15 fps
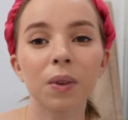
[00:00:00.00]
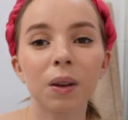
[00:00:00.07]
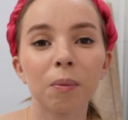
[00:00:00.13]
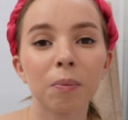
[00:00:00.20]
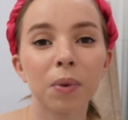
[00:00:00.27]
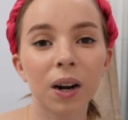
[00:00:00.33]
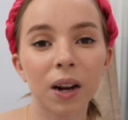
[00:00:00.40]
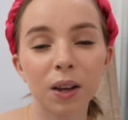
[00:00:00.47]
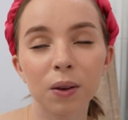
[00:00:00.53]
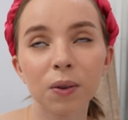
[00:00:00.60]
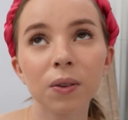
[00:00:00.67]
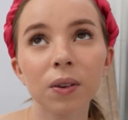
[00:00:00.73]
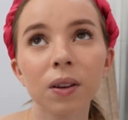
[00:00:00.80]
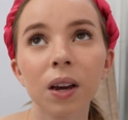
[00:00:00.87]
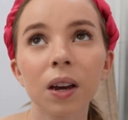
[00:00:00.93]
But I
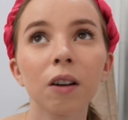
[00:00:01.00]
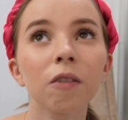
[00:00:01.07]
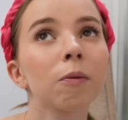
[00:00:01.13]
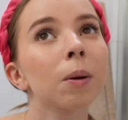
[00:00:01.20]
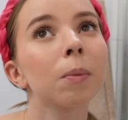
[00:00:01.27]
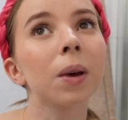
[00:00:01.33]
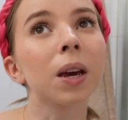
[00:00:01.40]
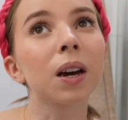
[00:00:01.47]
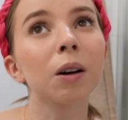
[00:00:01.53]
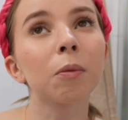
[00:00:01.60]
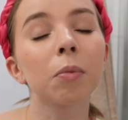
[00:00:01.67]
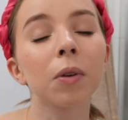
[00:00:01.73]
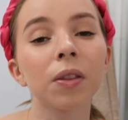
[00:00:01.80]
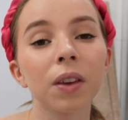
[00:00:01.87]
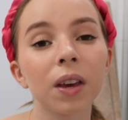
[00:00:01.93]
used to take off my
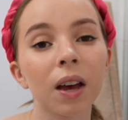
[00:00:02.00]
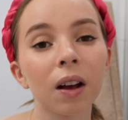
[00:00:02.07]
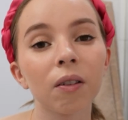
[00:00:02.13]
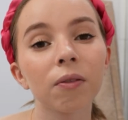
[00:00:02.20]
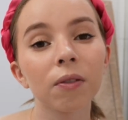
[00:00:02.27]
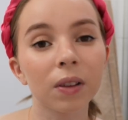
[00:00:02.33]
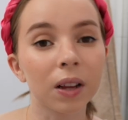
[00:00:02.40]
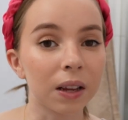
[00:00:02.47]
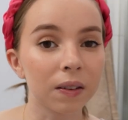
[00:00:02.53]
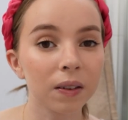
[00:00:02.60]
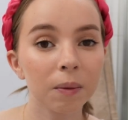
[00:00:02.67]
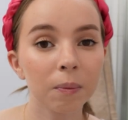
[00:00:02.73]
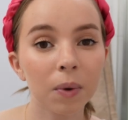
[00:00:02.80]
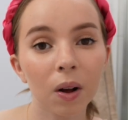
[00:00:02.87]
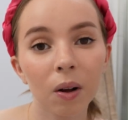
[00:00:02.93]
makeup with the e.l.f.
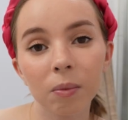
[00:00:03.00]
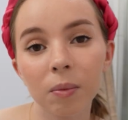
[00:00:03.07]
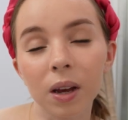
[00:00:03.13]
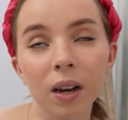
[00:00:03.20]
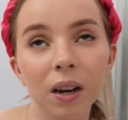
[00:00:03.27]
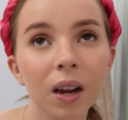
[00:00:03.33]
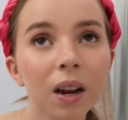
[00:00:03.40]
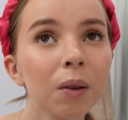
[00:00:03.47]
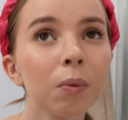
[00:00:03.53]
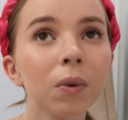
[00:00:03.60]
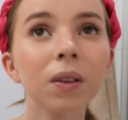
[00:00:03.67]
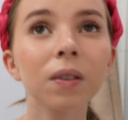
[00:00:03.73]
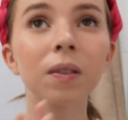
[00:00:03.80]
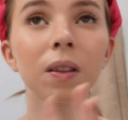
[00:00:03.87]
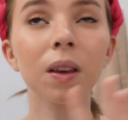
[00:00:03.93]
cleansing balm and it
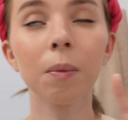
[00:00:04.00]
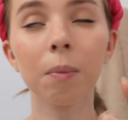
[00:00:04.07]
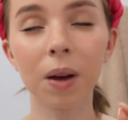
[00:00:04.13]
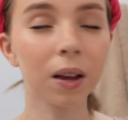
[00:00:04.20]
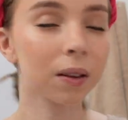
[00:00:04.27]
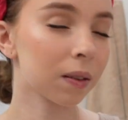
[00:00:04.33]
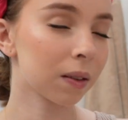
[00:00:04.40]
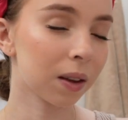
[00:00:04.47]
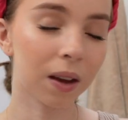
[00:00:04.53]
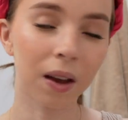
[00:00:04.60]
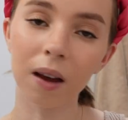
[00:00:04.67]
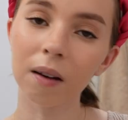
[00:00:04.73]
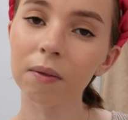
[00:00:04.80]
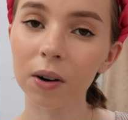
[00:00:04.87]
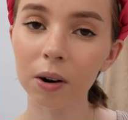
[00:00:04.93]
was the best thing
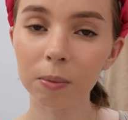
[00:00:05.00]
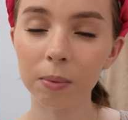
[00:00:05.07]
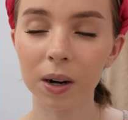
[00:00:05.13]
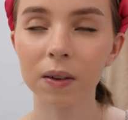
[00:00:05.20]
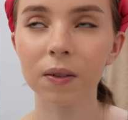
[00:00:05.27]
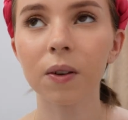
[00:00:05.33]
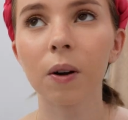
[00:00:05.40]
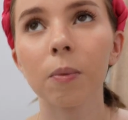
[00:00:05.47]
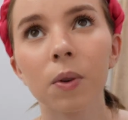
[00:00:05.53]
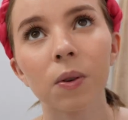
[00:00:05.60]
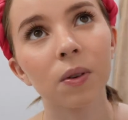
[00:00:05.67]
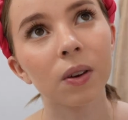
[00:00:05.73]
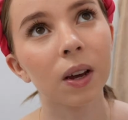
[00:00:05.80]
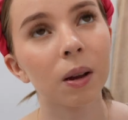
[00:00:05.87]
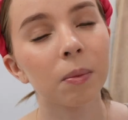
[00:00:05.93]
ever but I stopped
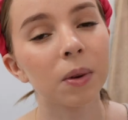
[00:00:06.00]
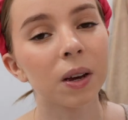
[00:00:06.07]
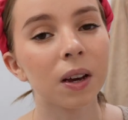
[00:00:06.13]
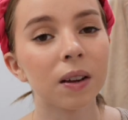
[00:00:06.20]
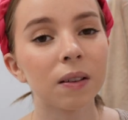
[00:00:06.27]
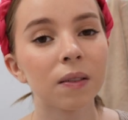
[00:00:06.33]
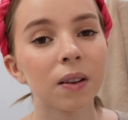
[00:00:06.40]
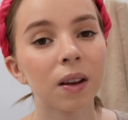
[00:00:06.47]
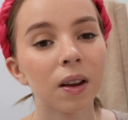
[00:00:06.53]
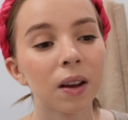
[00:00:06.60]
using it because